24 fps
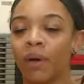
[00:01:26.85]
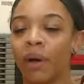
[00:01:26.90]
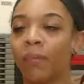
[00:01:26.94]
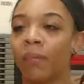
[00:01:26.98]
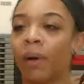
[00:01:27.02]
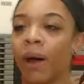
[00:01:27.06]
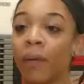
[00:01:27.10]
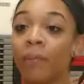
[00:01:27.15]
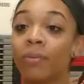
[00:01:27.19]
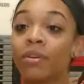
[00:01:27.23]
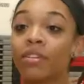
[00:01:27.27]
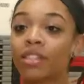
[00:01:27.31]
My
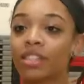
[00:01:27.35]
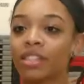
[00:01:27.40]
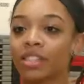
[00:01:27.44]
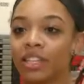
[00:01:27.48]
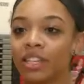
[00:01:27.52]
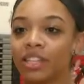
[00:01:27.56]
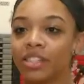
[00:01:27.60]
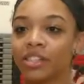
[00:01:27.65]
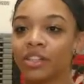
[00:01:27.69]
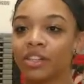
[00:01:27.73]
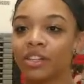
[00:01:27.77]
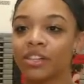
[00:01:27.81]
mom is a
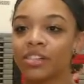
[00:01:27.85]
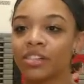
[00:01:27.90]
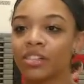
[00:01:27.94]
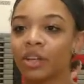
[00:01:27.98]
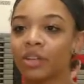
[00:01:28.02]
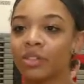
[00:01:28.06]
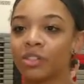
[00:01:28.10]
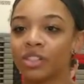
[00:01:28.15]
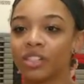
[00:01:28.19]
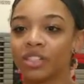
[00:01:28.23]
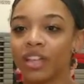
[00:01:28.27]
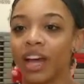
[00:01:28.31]
teacher,
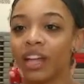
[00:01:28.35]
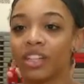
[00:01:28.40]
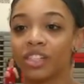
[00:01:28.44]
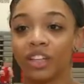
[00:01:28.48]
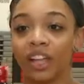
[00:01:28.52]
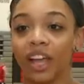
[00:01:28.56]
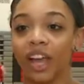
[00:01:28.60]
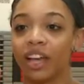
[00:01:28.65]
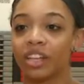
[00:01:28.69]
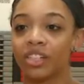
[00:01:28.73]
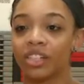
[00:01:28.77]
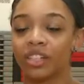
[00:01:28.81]
so just
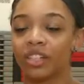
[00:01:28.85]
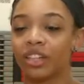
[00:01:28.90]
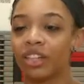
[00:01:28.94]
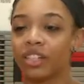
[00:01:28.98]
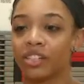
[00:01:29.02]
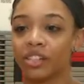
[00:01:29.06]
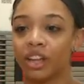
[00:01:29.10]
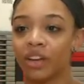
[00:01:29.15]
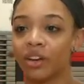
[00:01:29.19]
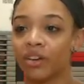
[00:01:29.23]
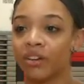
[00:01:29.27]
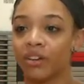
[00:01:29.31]
education
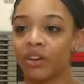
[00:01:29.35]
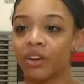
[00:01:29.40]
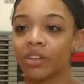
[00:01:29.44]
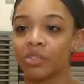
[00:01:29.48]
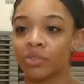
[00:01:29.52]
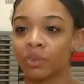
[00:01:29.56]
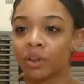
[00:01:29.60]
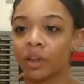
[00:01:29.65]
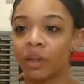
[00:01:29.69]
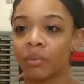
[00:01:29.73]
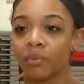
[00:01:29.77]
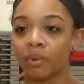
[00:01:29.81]
in general is
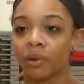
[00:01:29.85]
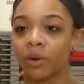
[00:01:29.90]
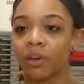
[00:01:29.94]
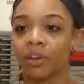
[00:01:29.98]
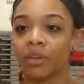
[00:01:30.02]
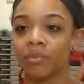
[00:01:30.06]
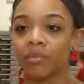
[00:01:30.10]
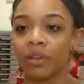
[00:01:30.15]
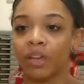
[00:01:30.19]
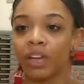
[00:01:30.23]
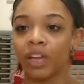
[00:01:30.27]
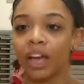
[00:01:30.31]
really
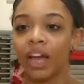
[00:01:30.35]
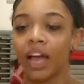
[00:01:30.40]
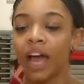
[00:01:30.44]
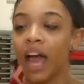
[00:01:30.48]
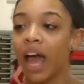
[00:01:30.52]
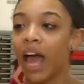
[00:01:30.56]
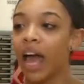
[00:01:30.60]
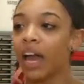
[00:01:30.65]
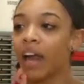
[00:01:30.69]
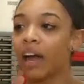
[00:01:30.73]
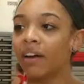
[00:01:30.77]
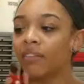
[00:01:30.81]
important to me.
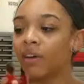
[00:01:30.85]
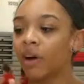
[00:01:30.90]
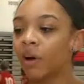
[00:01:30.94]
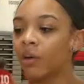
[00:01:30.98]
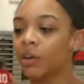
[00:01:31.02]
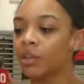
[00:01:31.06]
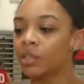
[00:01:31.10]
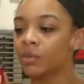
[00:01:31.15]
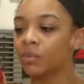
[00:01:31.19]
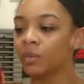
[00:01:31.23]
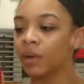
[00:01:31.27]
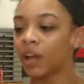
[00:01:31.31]
And I've
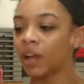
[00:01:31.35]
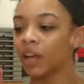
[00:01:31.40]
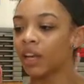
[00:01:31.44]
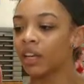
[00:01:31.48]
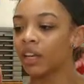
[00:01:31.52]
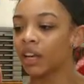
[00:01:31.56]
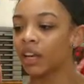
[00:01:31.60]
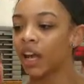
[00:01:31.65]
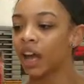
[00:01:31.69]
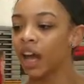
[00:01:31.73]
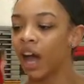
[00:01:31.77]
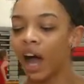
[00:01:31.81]
always been,
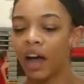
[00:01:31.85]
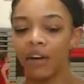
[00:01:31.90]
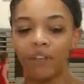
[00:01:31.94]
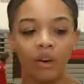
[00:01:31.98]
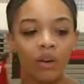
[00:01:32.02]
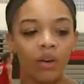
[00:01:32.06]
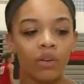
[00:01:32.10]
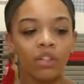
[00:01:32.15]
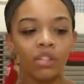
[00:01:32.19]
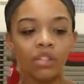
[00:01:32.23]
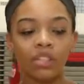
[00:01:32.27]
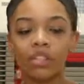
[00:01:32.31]
I've
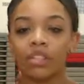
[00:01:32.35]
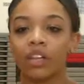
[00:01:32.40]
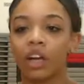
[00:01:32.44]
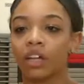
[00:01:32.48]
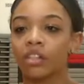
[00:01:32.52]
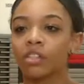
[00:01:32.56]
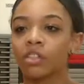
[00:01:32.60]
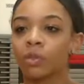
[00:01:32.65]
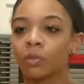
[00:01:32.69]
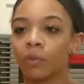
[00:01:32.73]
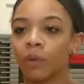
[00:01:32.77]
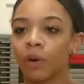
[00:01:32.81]
always
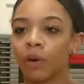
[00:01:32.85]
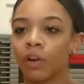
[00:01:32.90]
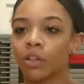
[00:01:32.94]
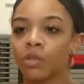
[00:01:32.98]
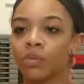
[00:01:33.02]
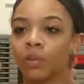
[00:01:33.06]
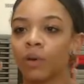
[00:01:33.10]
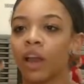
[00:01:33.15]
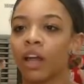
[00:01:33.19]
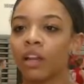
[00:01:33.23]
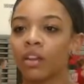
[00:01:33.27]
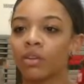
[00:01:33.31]
done sports,
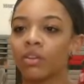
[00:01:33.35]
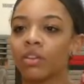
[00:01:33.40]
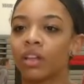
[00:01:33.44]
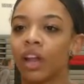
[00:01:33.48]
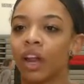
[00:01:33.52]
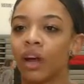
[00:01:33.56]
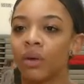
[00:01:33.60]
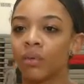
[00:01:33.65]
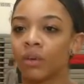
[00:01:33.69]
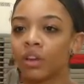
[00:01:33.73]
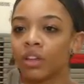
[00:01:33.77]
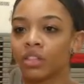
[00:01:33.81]
but I knew that
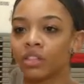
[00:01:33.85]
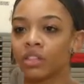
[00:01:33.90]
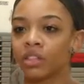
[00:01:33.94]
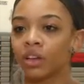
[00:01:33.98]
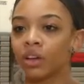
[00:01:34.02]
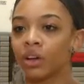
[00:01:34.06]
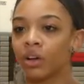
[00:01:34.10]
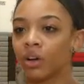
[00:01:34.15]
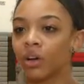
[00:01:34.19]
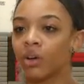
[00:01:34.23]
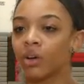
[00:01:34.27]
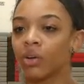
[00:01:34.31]
I wanted to
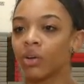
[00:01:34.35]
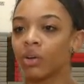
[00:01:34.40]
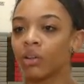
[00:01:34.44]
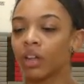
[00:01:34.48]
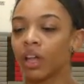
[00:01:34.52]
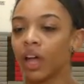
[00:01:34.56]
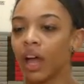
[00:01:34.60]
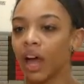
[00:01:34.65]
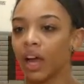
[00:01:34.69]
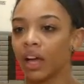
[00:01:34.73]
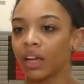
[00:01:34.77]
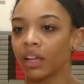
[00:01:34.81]
go
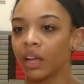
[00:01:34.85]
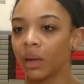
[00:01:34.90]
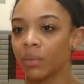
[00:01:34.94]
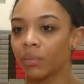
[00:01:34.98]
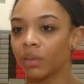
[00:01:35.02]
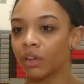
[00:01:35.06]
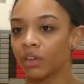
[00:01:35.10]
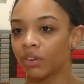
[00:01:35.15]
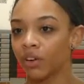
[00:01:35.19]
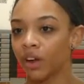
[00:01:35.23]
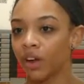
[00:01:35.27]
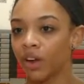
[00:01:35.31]
the
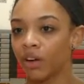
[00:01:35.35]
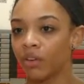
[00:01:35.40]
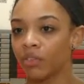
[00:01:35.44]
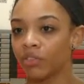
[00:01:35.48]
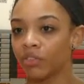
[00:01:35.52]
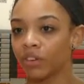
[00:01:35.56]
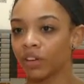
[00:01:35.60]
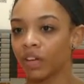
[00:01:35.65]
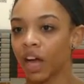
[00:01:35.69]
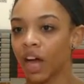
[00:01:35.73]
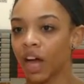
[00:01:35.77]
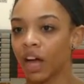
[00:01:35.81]
academic route
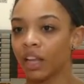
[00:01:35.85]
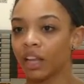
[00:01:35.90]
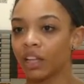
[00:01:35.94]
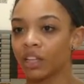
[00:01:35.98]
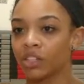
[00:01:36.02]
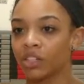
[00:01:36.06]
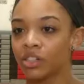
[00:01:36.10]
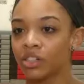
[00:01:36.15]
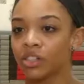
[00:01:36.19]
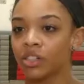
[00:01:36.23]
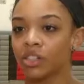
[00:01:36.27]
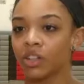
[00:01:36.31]
for
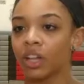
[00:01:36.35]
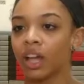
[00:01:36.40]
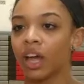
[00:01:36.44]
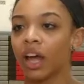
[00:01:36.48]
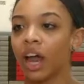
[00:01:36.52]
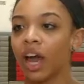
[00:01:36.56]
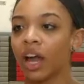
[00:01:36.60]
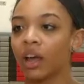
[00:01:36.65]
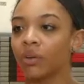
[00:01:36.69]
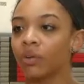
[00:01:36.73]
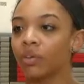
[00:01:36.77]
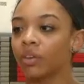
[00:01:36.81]
college just so
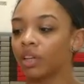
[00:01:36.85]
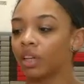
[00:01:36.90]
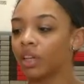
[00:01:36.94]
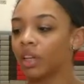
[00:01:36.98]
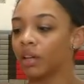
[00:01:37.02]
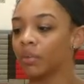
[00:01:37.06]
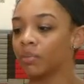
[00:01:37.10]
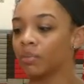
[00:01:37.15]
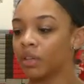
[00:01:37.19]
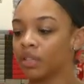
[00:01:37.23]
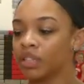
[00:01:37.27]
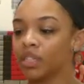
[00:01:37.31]
that I would
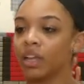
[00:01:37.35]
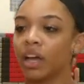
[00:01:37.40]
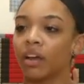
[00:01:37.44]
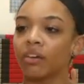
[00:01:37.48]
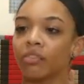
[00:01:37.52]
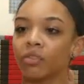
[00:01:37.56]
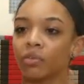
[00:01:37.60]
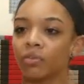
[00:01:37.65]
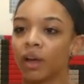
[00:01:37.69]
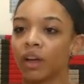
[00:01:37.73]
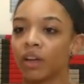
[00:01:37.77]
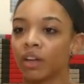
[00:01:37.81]
be set
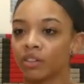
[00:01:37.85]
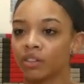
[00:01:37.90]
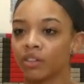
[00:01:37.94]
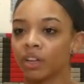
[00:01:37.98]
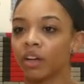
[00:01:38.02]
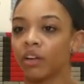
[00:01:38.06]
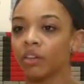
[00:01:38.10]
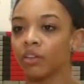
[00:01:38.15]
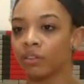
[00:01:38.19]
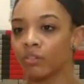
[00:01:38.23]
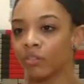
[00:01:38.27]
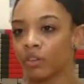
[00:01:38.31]
for my
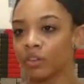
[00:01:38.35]
career in the